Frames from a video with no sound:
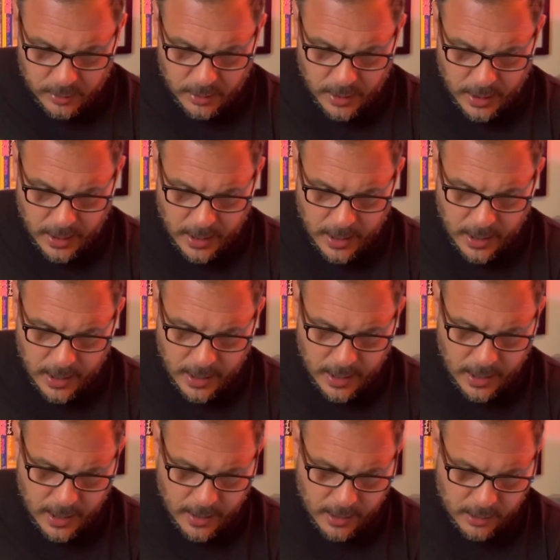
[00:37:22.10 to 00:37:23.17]

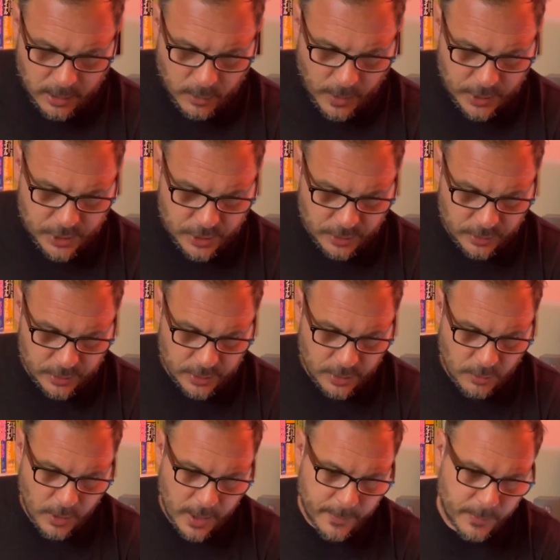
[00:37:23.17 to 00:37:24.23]
Question:
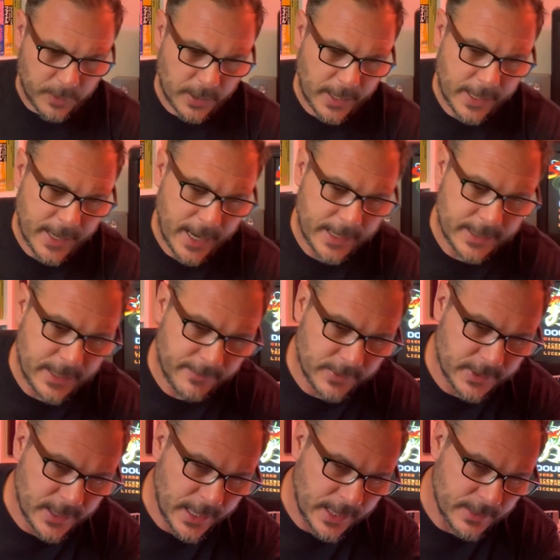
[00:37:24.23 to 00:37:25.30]
do I play any other
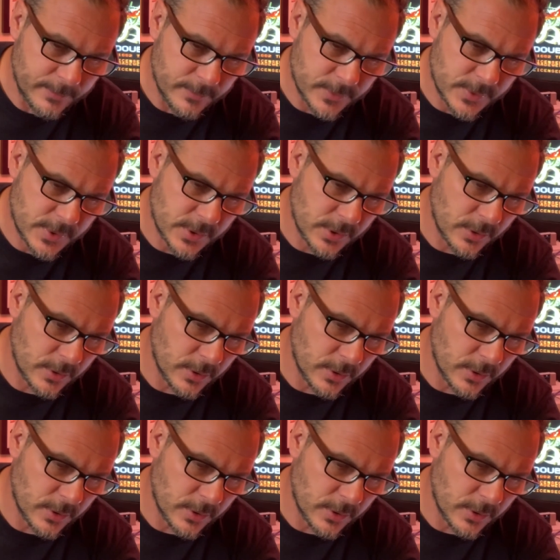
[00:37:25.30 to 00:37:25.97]
games